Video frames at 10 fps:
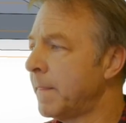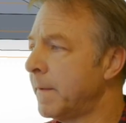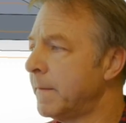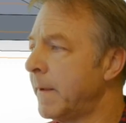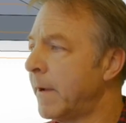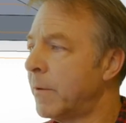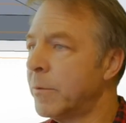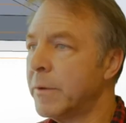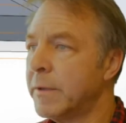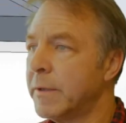Now,
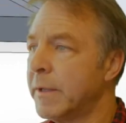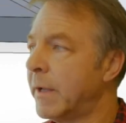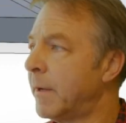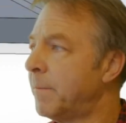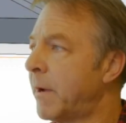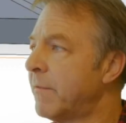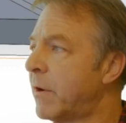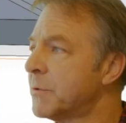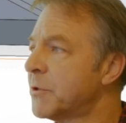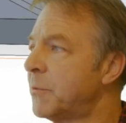I've
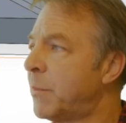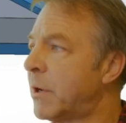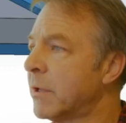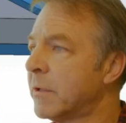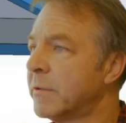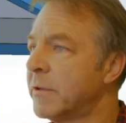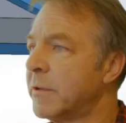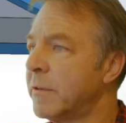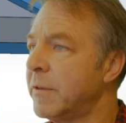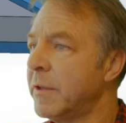also modeled
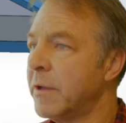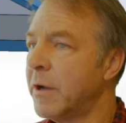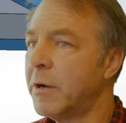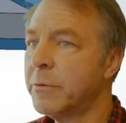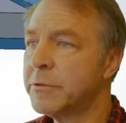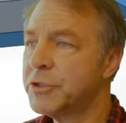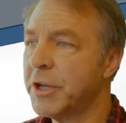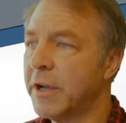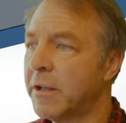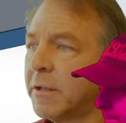the outer
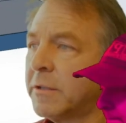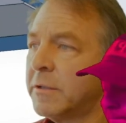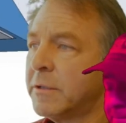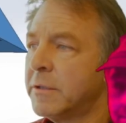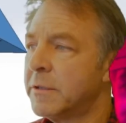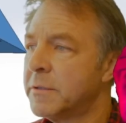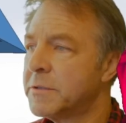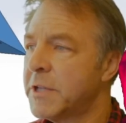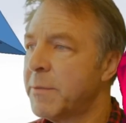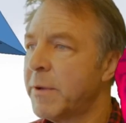shell.
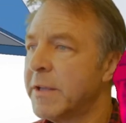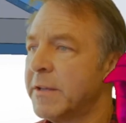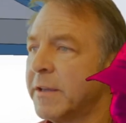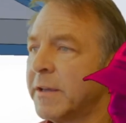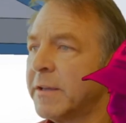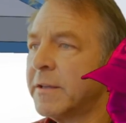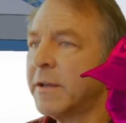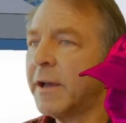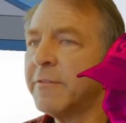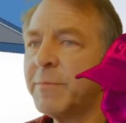Same idea.
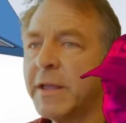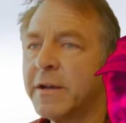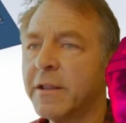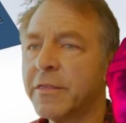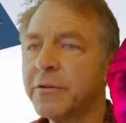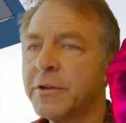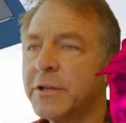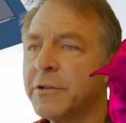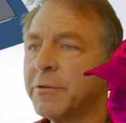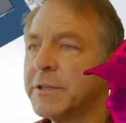I've made it a
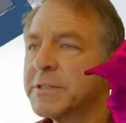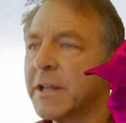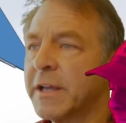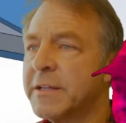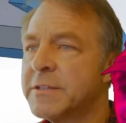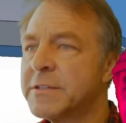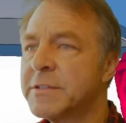30-degree slice.